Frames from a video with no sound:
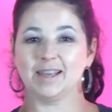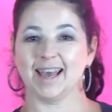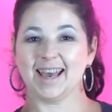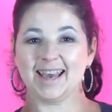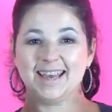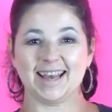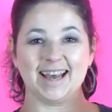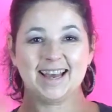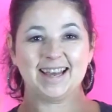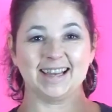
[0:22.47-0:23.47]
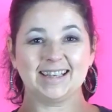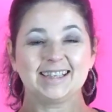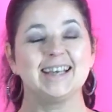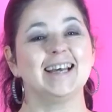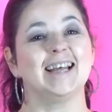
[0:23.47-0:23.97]
Hey
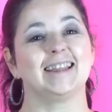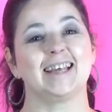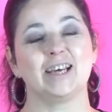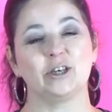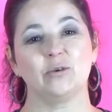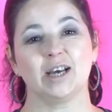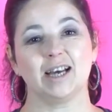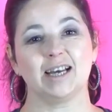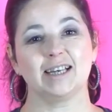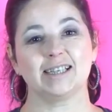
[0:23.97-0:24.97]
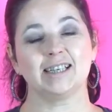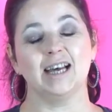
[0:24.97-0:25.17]
guys, thank you guys.